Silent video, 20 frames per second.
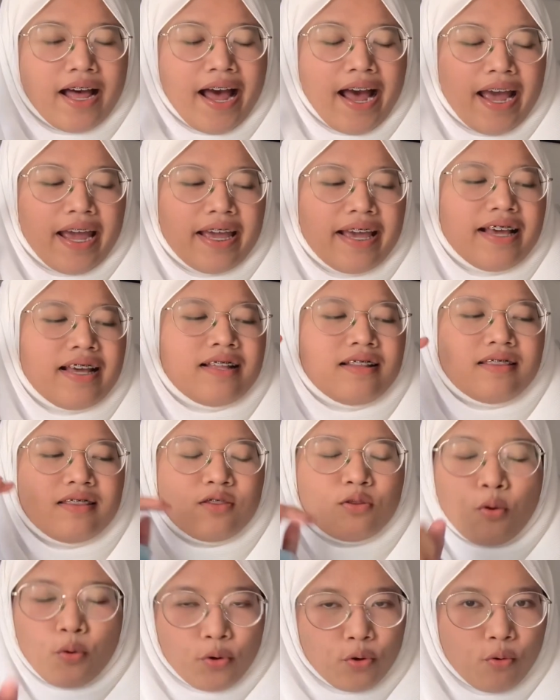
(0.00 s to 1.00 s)
I
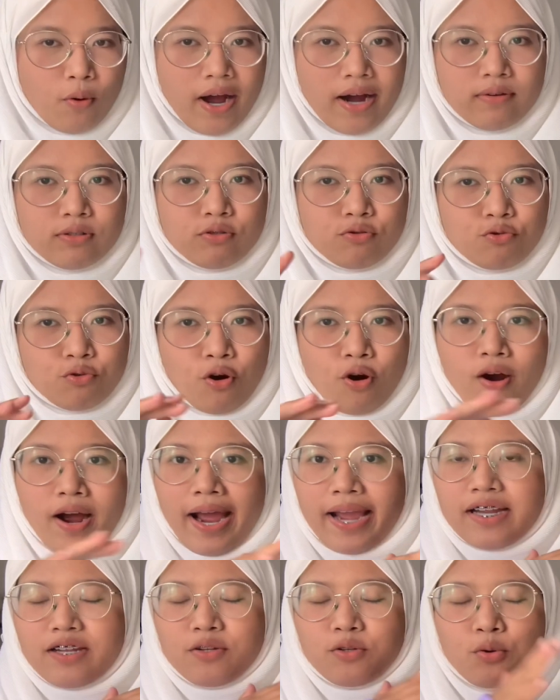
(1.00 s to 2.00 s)
don't know how to draw, I